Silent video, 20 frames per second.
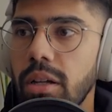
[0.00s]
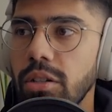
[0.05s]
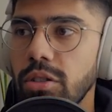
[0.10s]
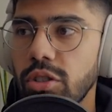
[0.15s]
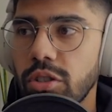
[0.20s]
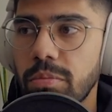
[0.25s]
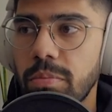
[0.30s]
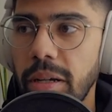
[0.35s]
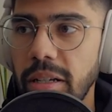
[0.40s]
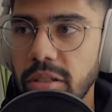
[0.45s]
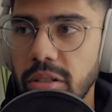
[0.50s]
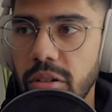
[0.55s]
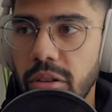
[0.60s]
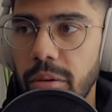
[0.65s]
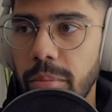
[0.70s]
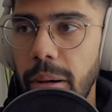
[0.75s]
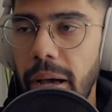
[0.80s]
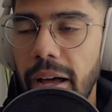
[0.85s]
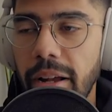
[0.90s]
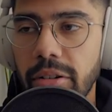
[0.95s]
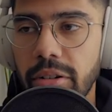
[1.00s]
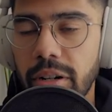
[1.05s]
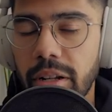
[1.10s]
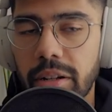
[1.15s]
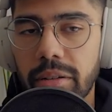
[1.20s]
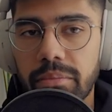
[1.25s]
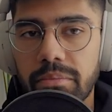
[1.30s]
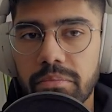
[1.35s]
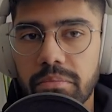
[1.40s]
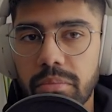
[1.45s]
just based on the pattern,
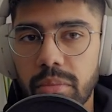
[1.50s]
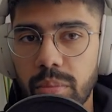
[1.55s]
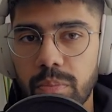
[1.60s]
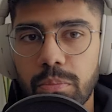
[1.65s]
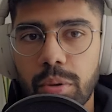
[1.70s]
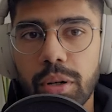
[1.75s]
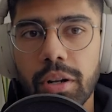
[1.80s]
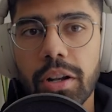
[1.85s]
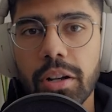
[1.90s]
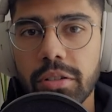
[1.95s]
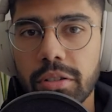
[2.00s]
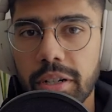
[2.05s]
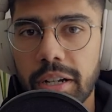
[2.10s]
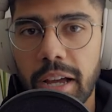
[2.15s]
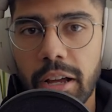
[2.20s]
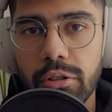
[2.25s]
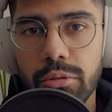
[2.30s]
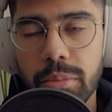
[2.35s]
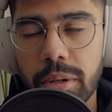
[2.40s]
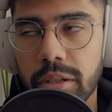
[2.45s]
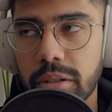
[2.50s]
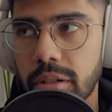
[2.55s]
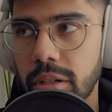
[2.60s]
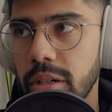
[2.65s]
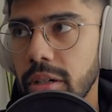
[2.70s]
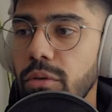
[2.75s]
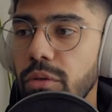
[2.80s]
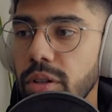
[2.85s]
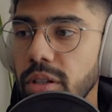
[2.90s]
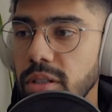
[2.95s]
I put it under counter melody. Okay,
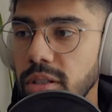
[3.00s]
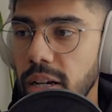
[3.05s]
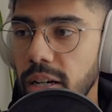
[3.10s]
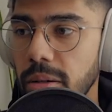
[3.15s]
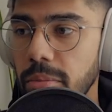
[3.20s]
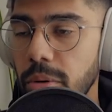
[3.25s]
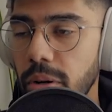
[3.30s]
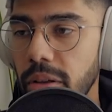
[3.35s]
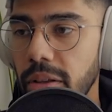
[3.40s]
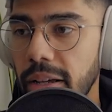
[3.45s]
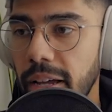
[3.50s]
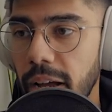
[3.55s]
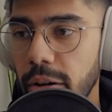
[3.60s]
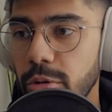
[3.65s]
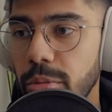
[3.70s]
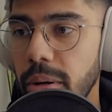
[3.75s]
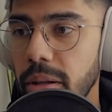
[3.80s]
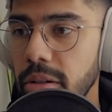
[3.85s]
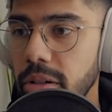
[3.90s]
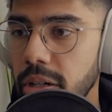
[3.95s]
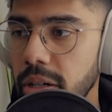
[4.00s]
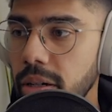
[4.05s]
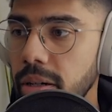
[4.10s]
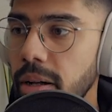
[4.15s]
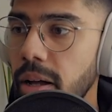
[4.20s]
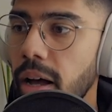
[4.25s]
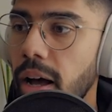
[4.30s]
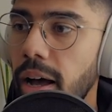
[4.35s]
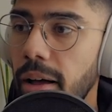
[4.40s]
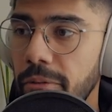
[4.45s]
so for the second part of the counter melody,
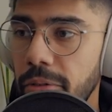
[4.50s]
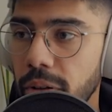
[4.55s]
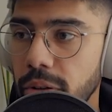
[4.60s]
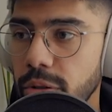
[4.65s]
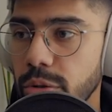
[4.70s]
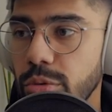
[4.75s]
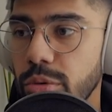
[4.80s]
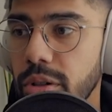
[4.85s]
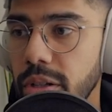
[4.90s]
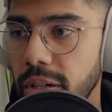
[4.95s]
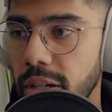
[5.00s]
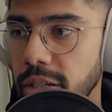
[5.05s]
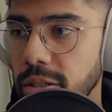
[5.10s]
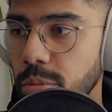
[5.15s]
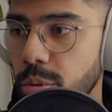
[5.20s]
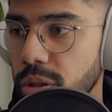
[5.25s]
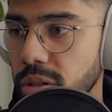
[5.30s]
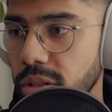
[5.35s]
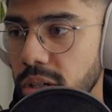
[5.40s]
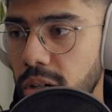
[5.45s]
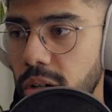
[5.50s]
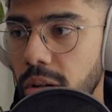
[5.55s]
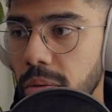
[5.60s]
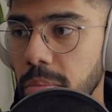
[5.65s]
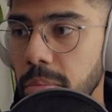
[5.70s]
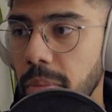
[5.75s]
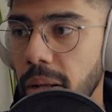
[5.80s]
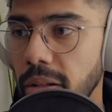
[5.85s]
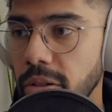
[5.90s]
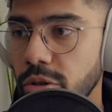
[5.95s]
I found this really nice preset called
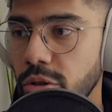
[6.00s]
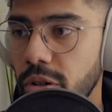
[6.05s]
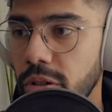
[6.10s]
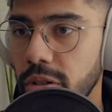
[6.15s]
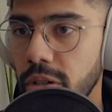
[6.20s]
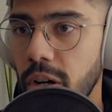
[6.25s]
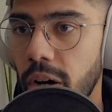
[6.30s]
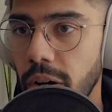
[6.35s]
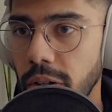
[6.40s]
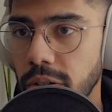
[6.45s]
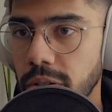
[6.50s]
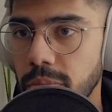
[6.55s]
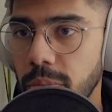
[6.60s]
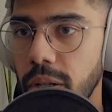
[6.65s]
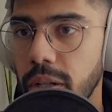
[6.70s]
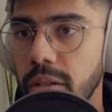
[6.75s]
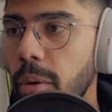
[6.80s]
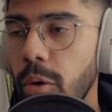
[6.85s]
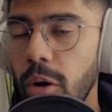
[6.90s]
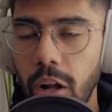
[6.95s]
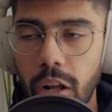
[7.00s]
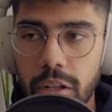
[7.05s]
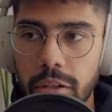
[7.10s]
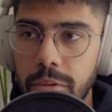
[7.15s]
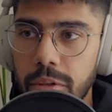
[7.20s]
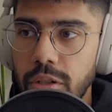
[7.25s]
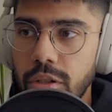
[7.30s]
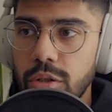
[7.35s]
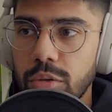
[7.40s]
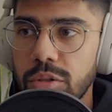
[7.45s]
Mellotron Gospel. Now, all
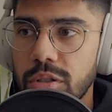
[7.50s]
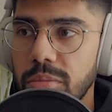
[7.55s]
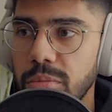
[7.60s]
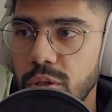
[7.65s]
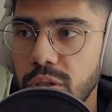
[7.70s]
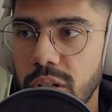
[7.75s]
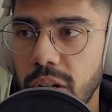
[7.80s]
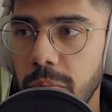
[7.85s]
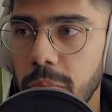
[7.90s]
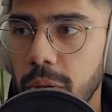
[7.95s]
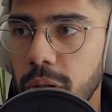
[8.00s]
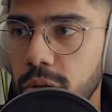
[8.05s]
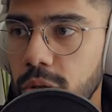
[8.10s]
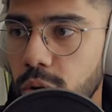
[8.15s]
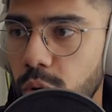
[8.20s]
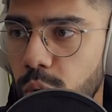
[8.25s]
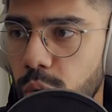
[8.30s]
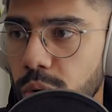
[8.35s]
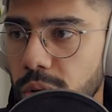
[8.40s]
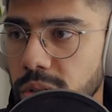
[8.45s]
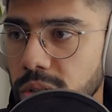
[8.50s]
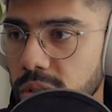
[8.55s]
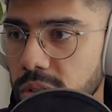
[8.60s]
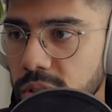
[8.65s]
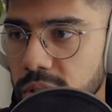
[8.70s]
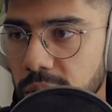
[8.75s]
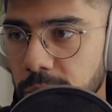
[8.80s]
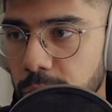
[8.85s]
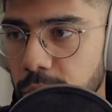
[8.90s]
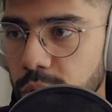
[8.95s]
I'm going to do is I'm just going to build chords, and the
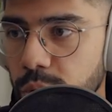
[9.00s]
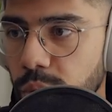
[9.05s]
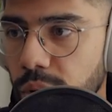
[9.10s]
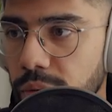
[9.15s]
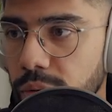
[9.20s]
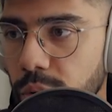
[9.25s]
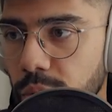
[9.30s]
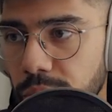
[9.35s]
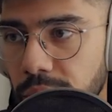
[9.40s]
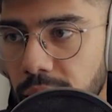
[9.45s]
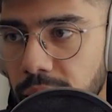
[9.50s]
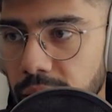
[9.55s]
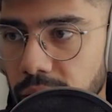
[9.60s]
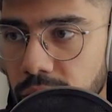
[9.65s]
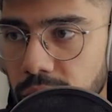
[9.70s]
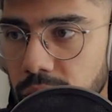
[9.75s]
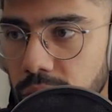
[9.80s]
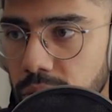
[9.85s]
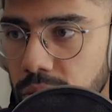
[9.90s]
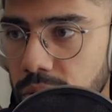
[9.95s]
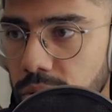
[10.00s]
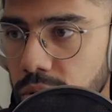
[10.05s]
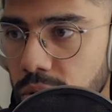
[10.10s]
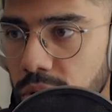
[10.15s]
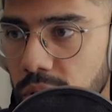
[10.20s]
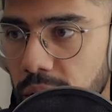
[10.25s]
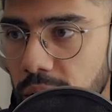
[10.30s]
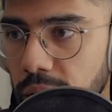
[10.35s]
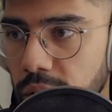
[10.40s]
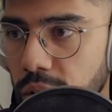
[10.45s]
simplest way of doing that is
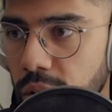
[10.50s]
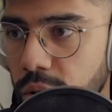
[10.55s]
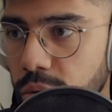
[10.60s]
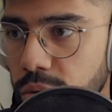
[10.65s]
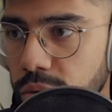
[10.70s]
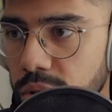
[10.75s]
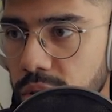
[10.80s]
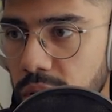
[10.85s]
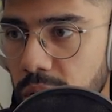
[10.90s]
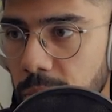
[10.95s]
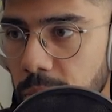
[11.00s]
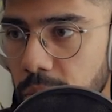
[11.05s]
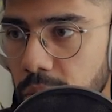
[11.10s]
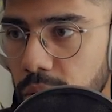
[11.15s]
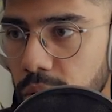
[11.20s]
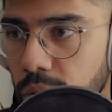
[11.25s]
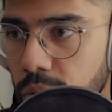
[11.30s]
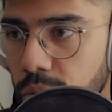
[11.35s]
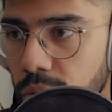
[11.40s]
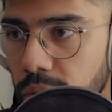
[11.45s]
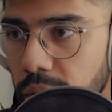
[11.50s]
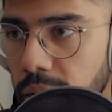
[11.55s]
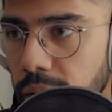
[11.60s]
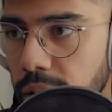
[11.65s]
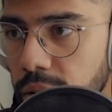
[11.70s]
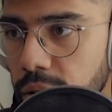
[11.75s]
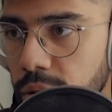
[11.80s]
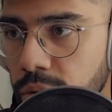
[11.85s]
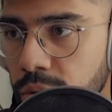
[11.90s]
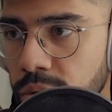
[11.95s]
just laying a note, skipping a note, laying
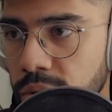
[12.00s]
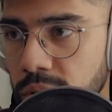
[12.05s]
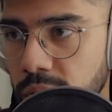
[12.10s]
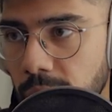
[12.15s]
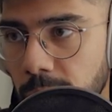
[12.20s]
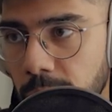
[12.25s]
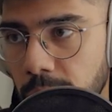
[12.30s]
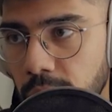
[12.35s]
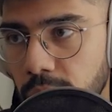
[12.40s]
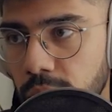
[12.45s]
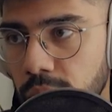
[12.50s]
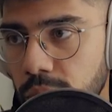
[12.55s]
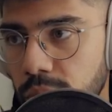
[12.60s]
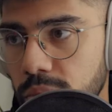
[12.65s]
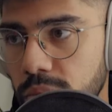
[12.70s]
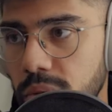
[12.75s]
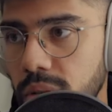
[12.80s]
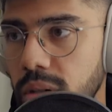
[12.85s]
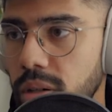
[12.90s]
a note, and skipping a note